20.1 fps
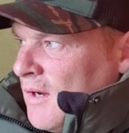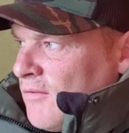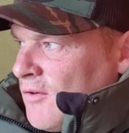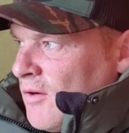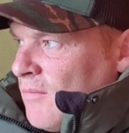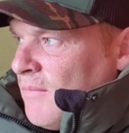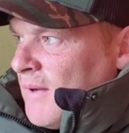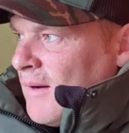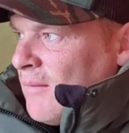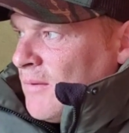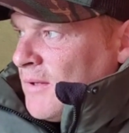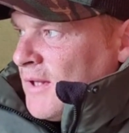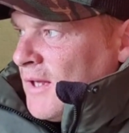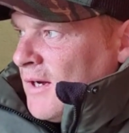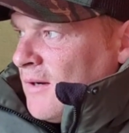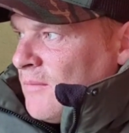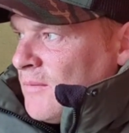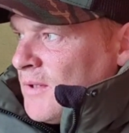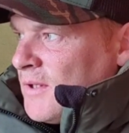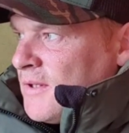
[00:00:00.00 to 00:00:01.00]
I've gone back with
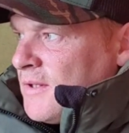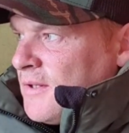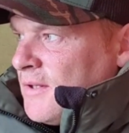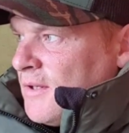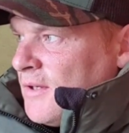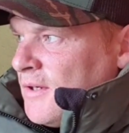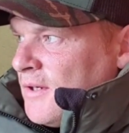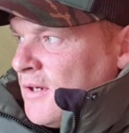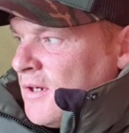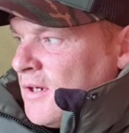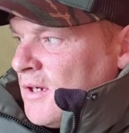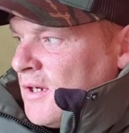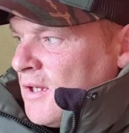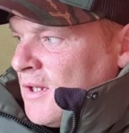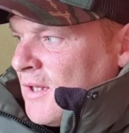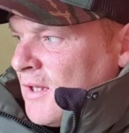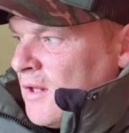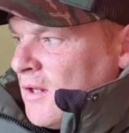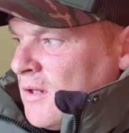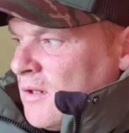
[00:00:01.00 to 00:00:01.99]
that with
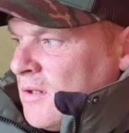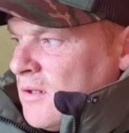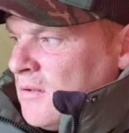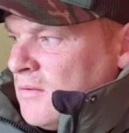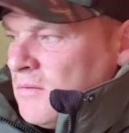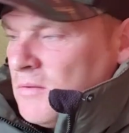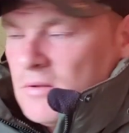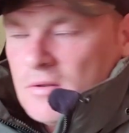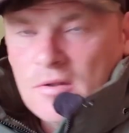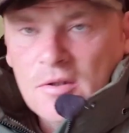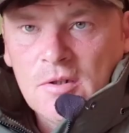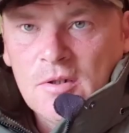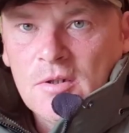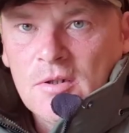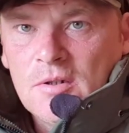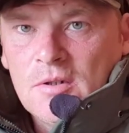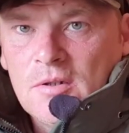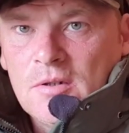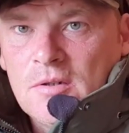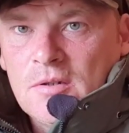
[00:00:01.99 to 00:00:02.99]
a little
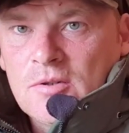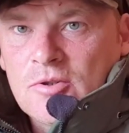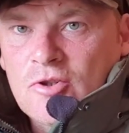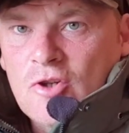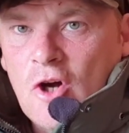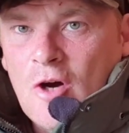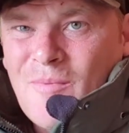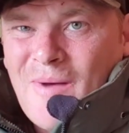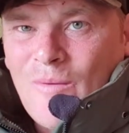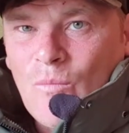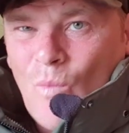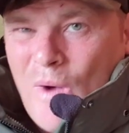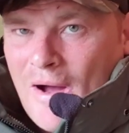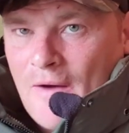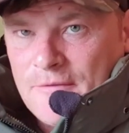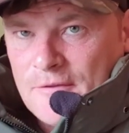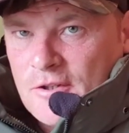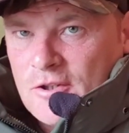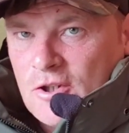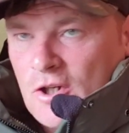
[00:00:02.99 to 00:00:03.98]
snowman
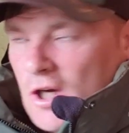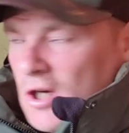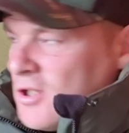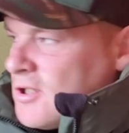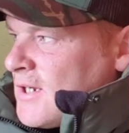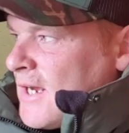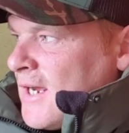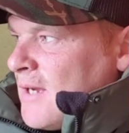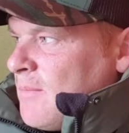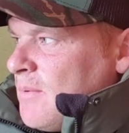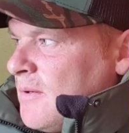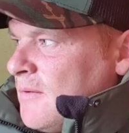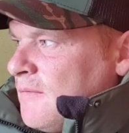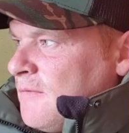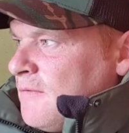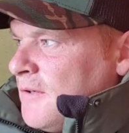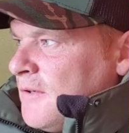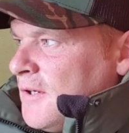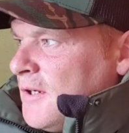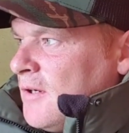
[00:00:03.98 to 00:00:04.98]
wafter sort of type
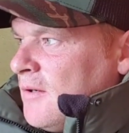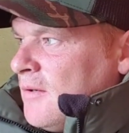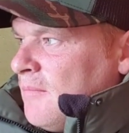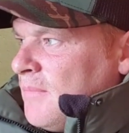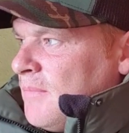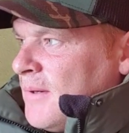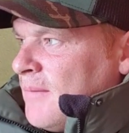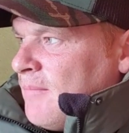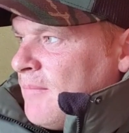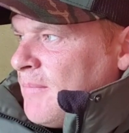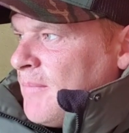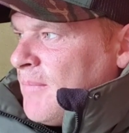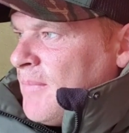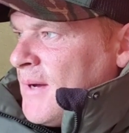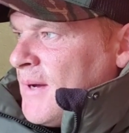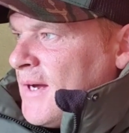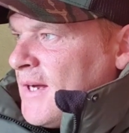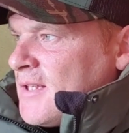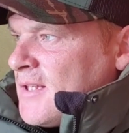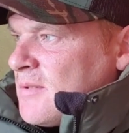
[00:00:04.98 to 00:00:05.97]
of
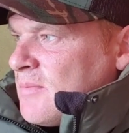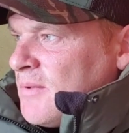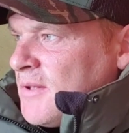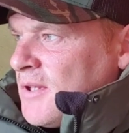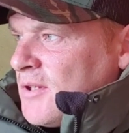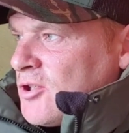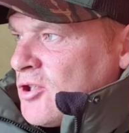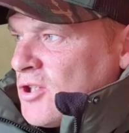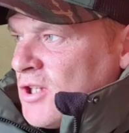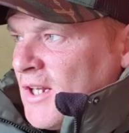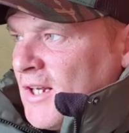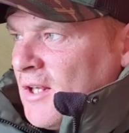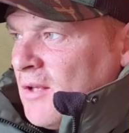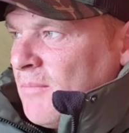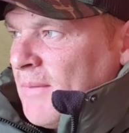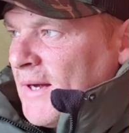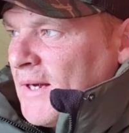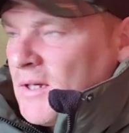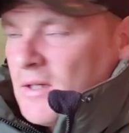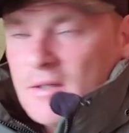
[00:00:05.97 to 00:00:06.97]
bait with just a
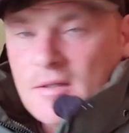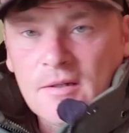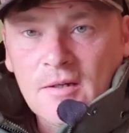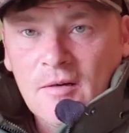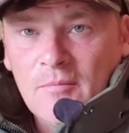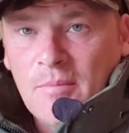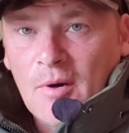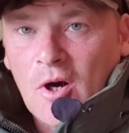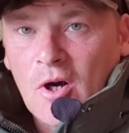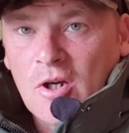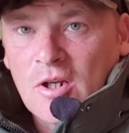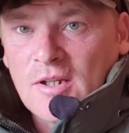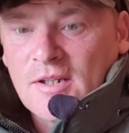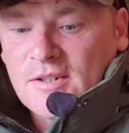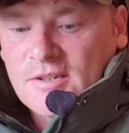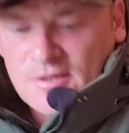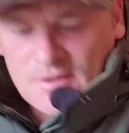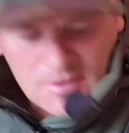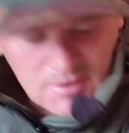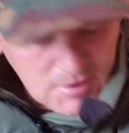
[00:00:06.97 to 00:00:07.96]
little bag of
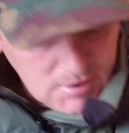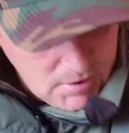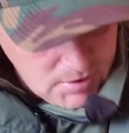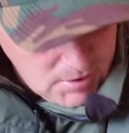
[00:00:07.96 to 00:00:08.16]
boilies.